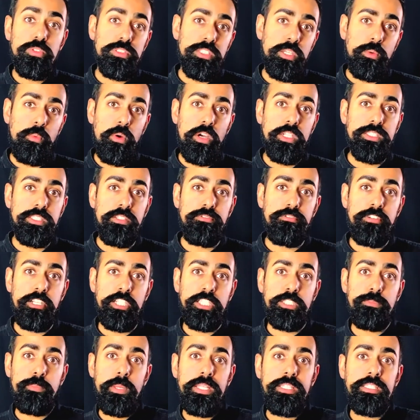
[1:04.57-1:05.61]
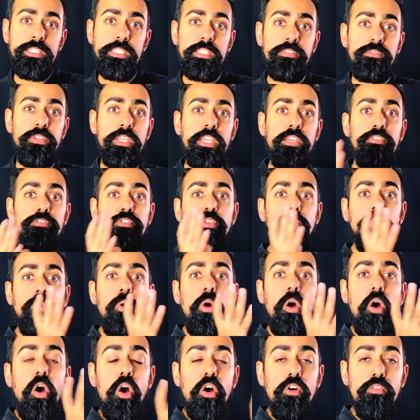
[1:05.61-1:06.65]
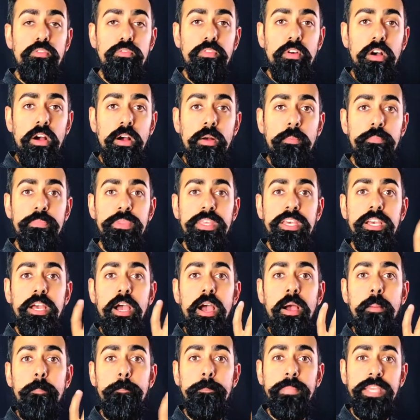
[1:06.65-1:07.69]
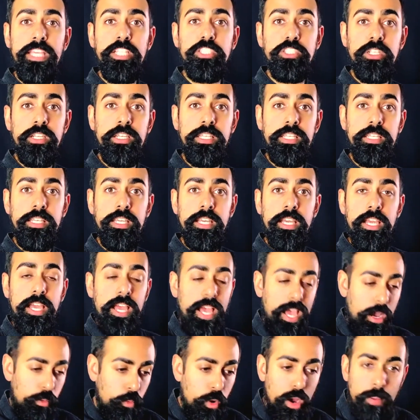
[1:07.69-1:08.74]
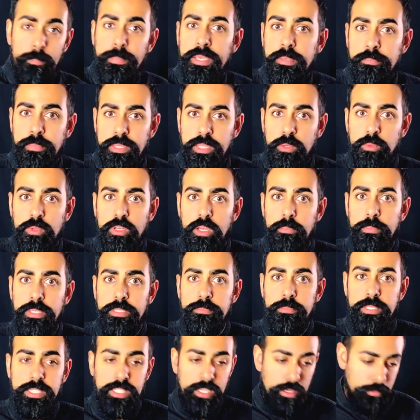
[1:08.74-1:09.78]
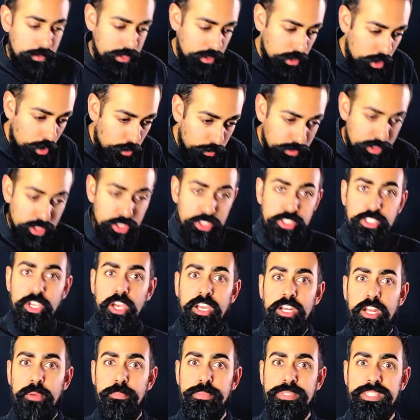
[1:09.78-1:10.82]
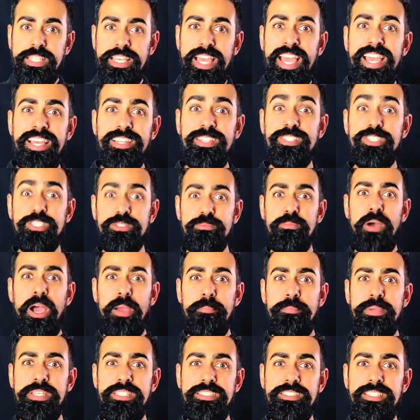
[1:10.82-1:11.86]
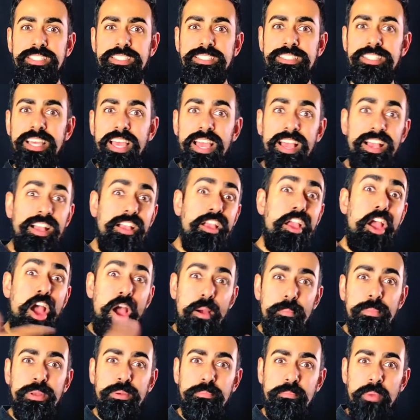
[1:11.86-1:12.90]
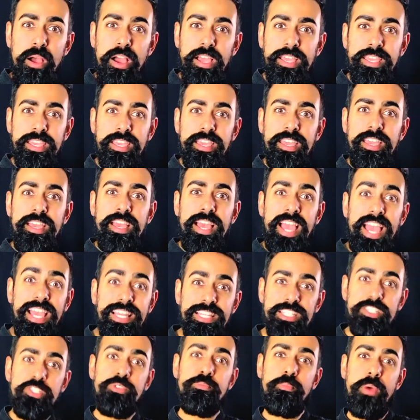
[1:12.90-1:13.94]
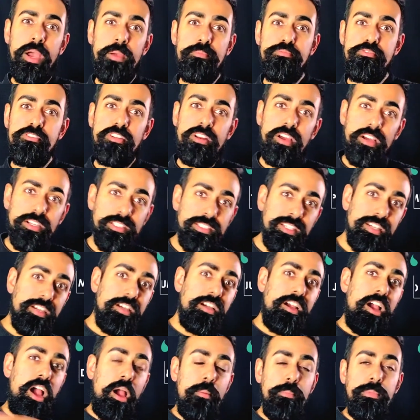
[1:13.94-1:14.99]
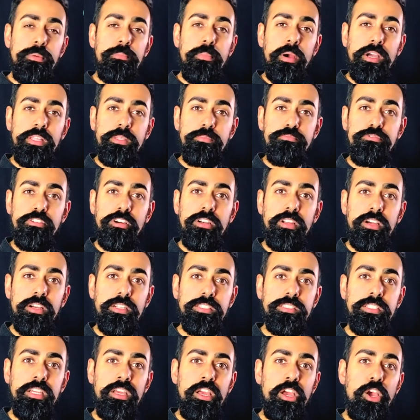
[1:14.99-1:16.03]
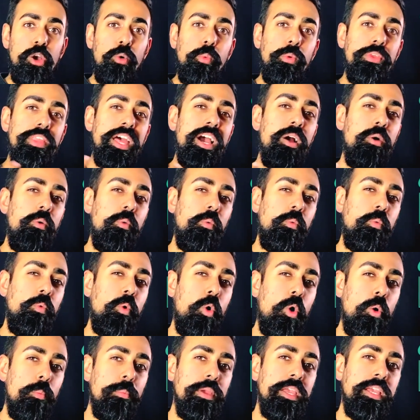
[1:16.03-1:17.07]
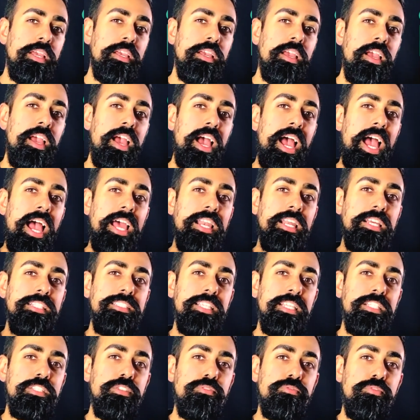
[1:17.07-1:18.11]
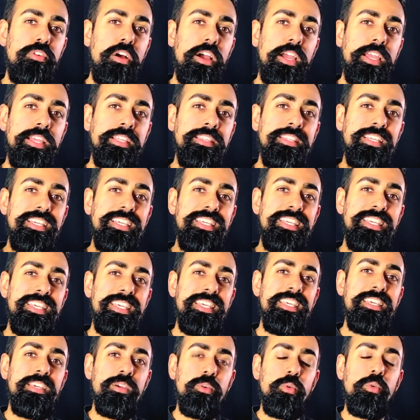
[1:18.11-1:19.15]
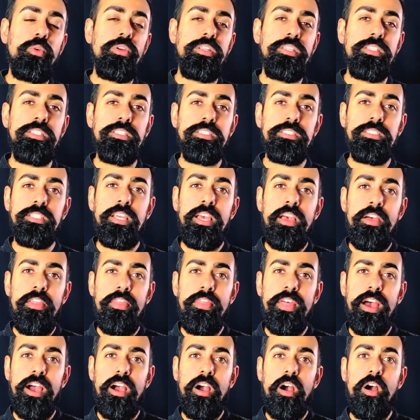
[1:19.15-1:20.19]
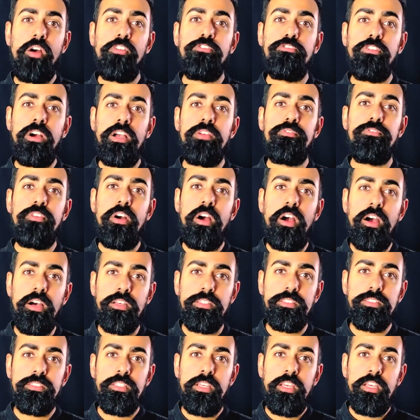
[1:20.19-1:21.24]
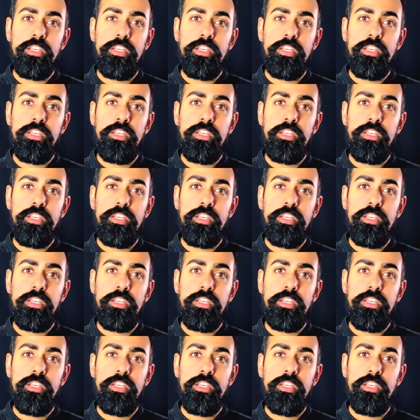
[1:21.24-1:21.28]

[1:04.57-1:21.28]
It works out very expensive if you offer immediately. And what I mean by that, I mean we just turn up and say, hey, this is my business, come and buy it. Hey, this is my product, come and buy the product, without warming and identifying the key audience that are right for us.